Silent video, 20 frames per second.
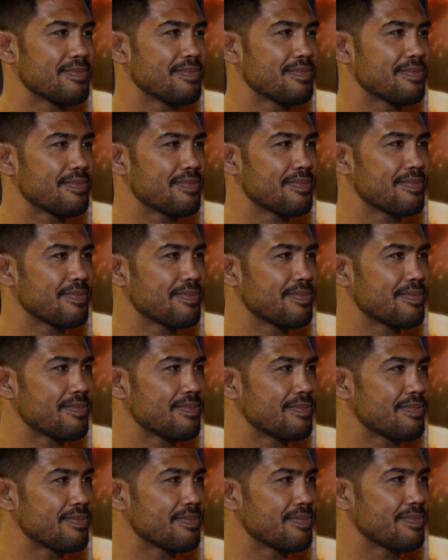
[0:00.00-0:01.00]

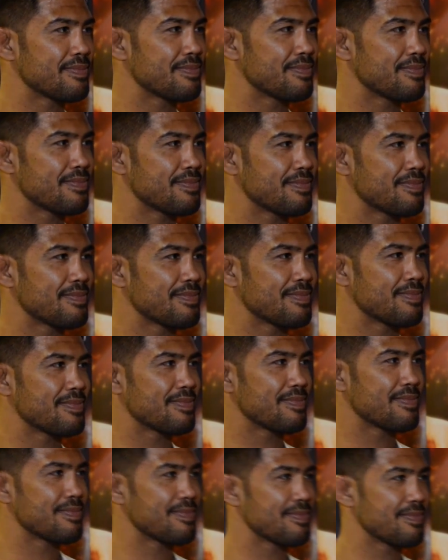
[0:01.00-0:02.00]

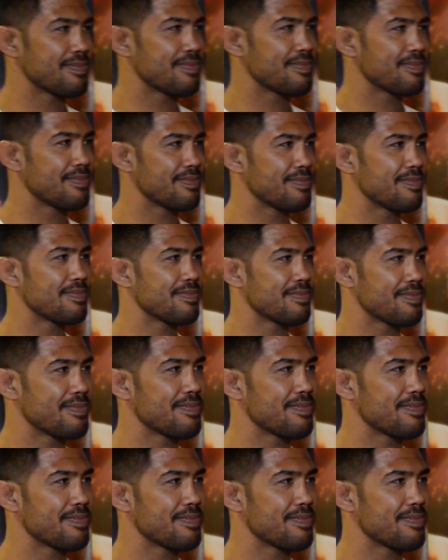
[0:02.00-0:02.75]
[no speech]